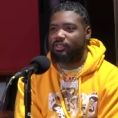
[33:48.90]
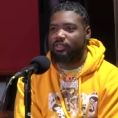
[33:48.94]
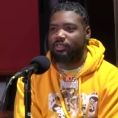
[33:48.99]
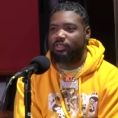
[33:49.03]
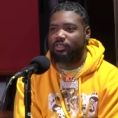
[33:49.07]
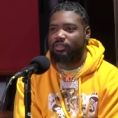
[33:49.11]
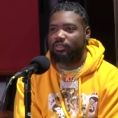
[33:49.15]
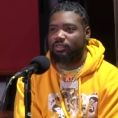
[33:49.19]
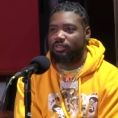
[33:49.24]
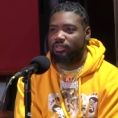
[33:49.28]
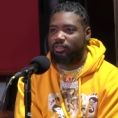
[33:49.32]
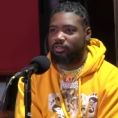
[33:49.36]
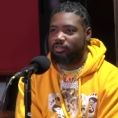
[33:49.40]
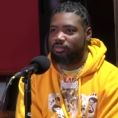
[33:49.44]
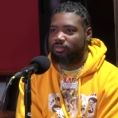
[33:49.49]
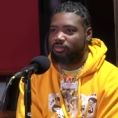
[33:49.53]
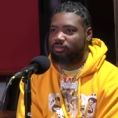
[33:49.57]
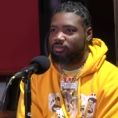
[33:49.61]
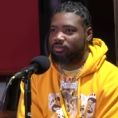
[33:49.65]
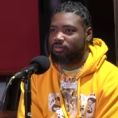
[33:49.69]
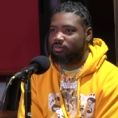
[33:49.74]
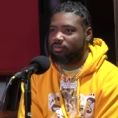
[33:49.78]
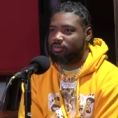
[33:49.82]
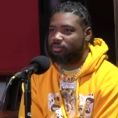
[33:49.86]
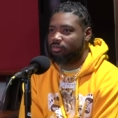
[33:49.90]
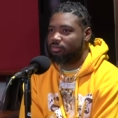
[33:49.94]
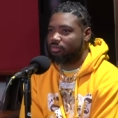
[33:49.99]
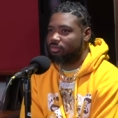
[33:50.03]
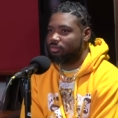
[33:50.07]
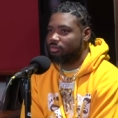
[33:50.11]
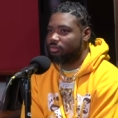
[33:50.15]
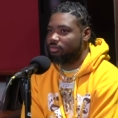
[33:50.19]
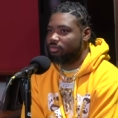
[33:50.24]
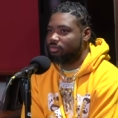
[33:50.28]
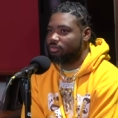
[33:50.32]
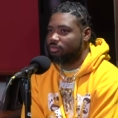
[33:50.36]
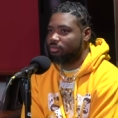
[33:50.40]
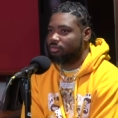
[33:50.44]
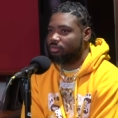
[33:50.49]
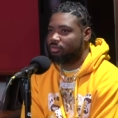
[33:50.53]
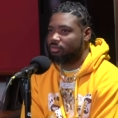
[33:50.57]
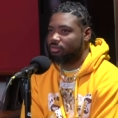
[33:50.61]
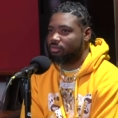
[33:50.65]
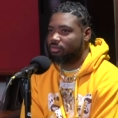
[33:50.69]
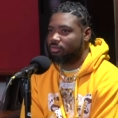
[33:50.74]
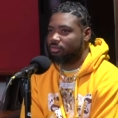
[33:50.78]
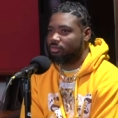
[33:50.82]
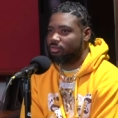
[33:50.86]
you have a favorite food spot right now?
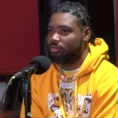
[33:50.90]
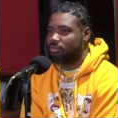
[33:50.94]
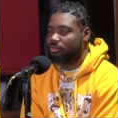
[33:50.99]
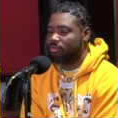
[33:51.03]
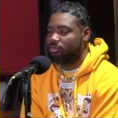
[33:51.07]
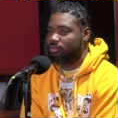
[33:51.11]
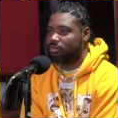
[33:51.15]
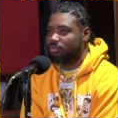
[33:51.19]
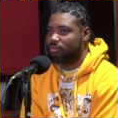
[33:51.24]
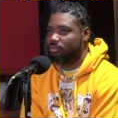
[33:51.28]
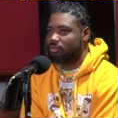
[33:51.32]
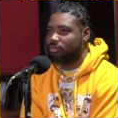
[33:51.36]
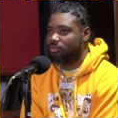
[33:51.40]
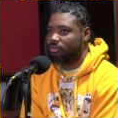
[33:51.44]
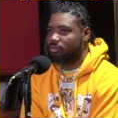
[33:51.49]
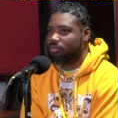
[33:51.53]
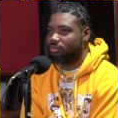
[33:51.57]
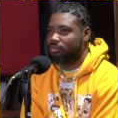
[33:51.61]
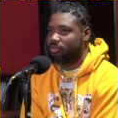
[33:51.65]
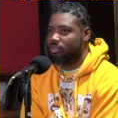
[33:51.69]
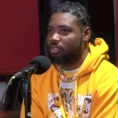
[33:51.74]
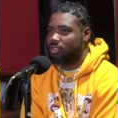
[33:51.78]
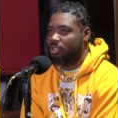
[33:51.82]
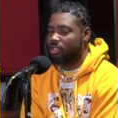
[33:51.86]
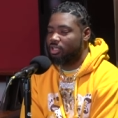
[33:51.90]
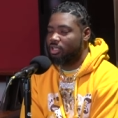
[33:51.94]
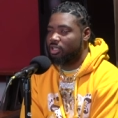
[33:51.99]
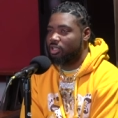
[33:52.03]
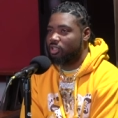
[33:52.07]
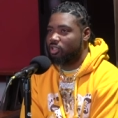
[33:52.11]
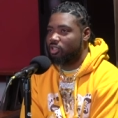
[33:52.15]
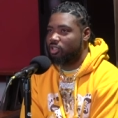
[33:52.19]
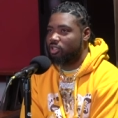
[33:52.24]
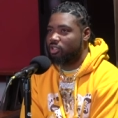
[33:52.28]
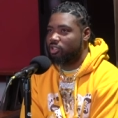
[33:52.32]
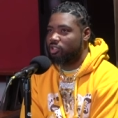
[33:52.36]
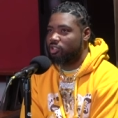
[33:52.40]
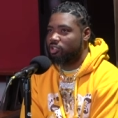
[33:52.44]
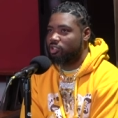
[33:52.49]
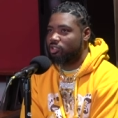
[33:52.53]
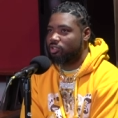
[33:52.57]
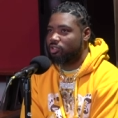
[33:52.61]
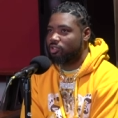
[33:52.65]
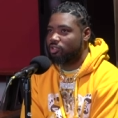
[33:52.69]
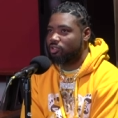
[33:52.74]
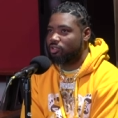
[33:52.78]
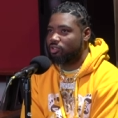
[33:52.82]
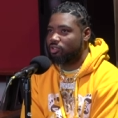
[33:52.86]
uh